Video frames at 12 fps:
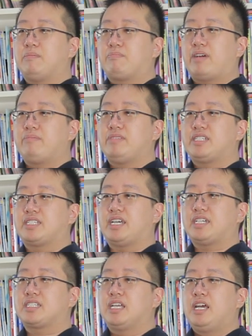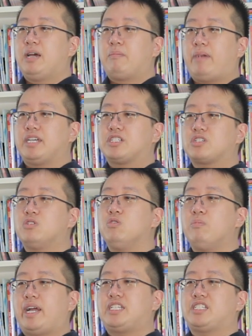in primary 6, my school
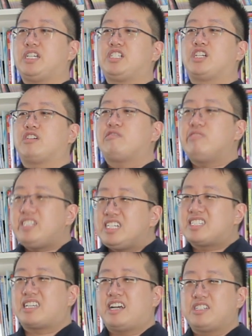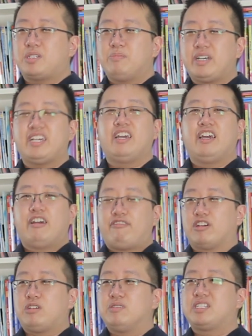maths teacher criticized me
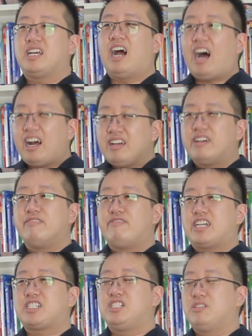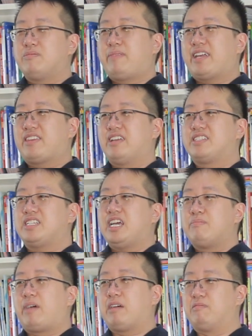for using unconventional methods
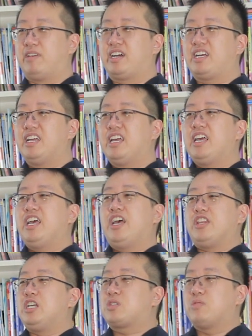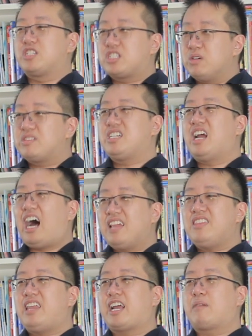in my work. This was totally
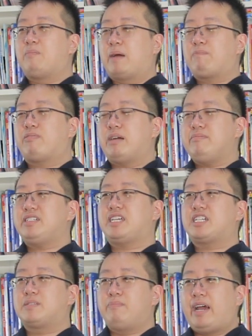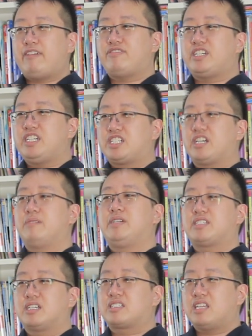unlike my primary 6 math teacher,
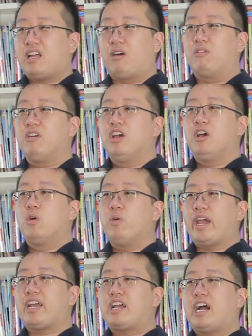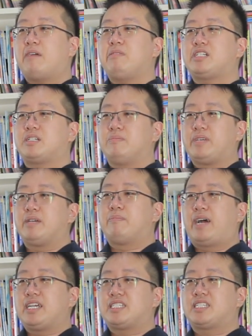Mrs. Lau, who encouraged me
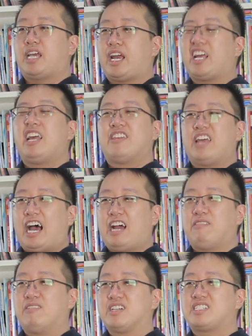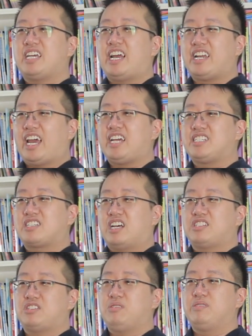by saying that I was an A-star
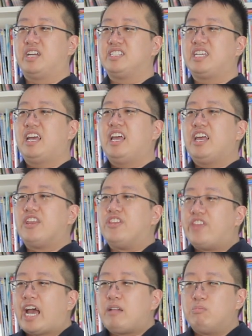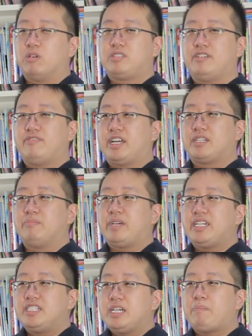student. That motivated
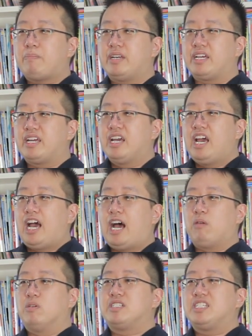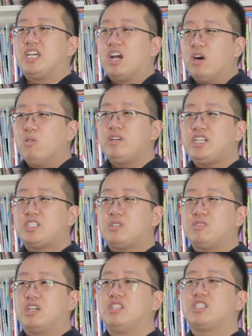me deeply. I was the only
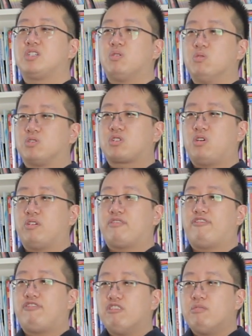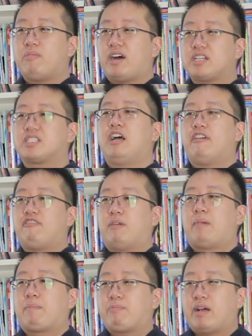student who scored full marks for
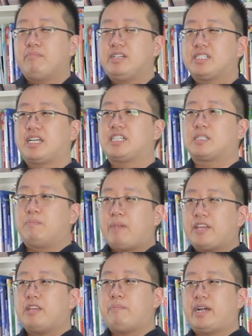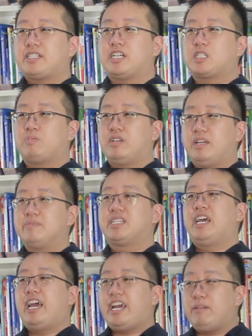my primary 6 mathematics prelims
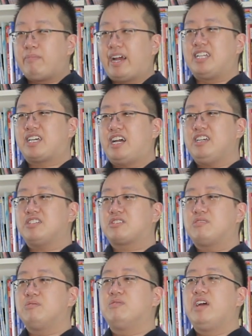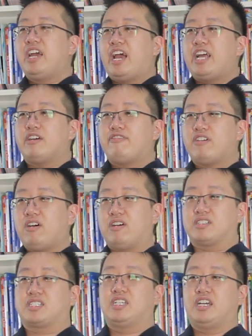in my entire school, and of
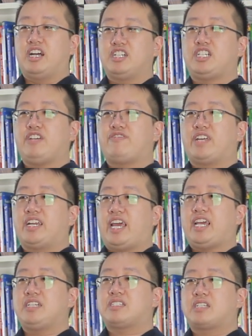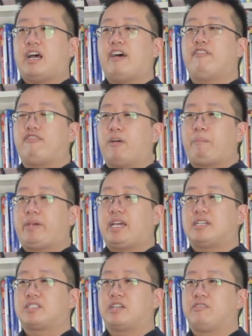course, achieved an A-star for
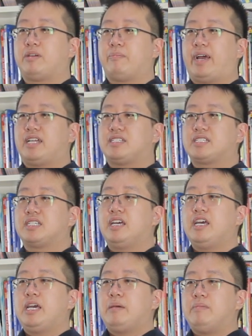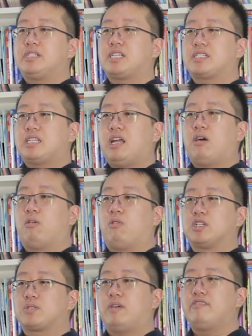PSLE maths. Mrs. Lau
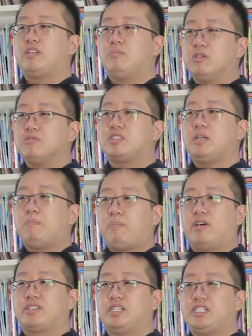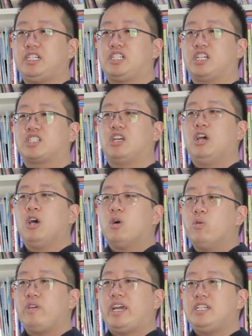was one of the most important teachers
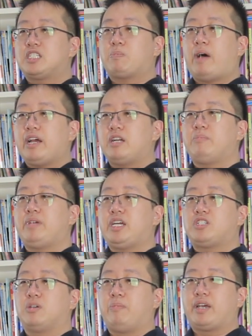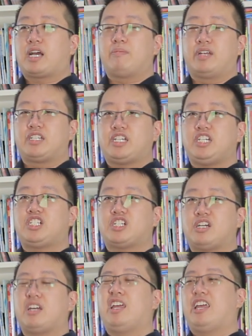who inspired me to become the
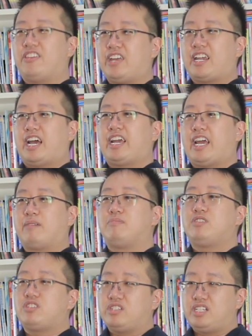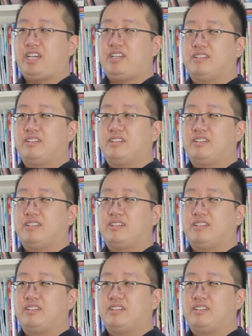teacher that I am today.